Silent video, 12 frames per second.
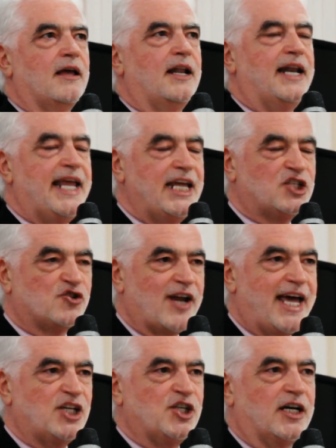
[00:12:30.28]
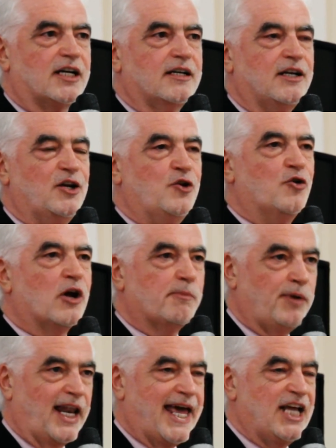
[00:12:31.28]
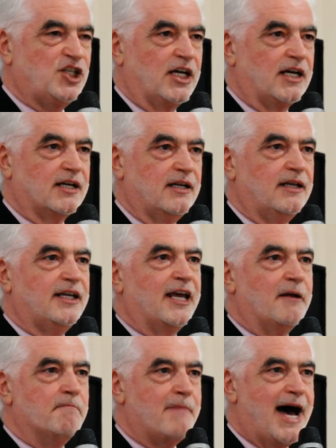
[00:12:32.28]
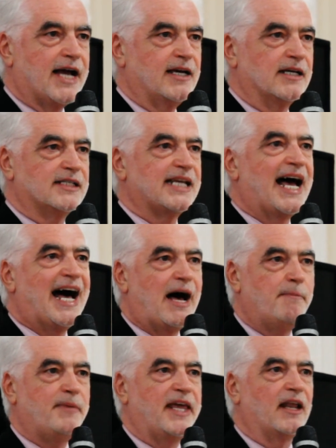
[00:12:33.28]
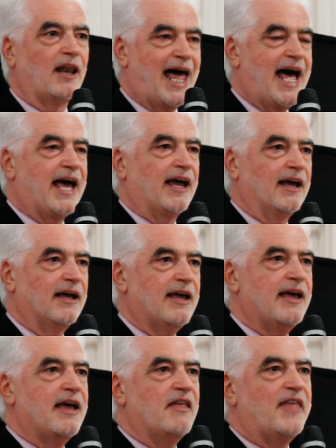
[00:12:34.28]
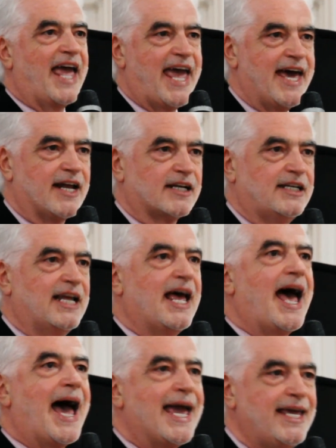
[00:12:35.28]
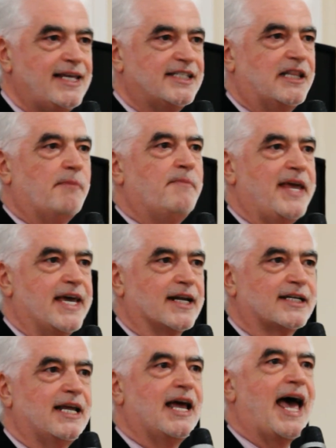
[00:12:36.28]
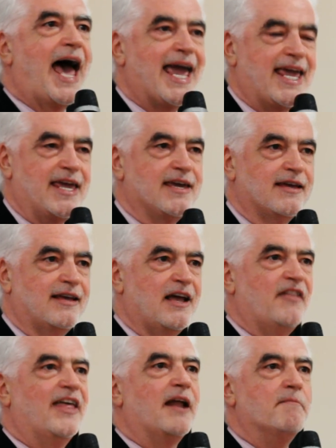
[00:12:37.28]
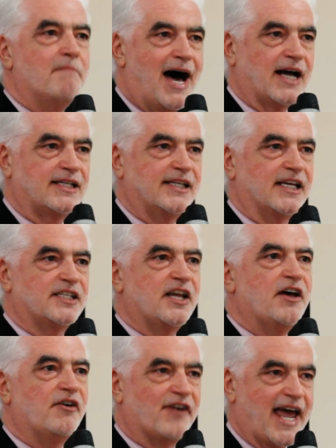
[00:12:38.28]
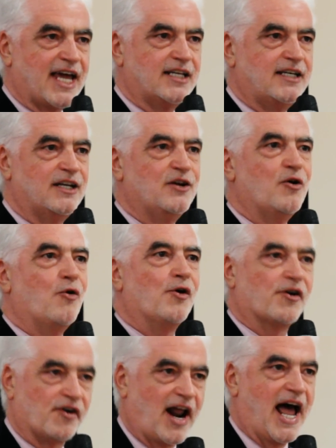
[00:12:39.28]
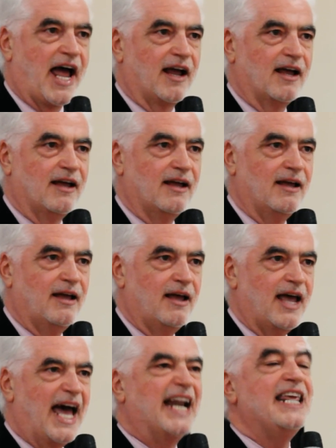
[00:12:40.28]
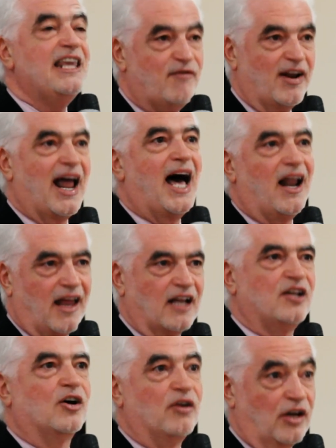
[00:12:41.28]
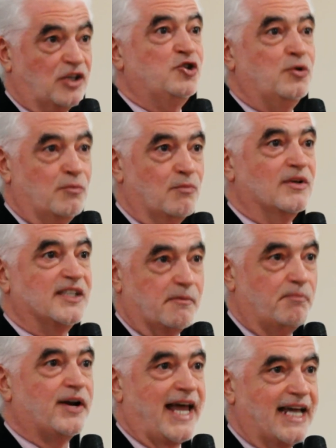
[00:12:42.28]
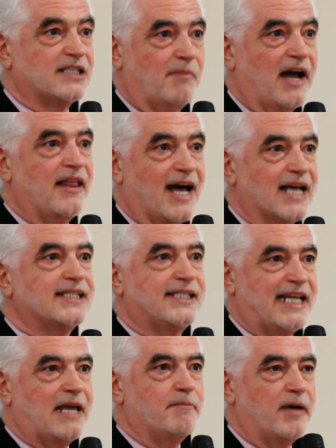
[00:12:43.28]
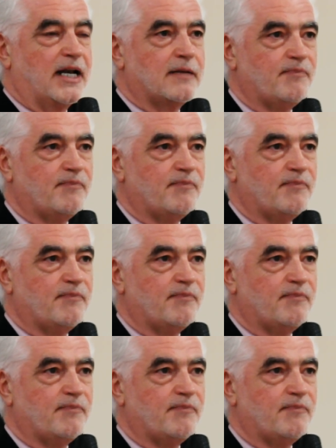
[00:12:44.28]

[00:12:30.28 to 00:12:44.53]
Nae treasure nor pleasure can mak us happy lang. The heart eyes the paired eye that makes us recht or wrang." And even Alec Douglas Hume was impressed by that statement.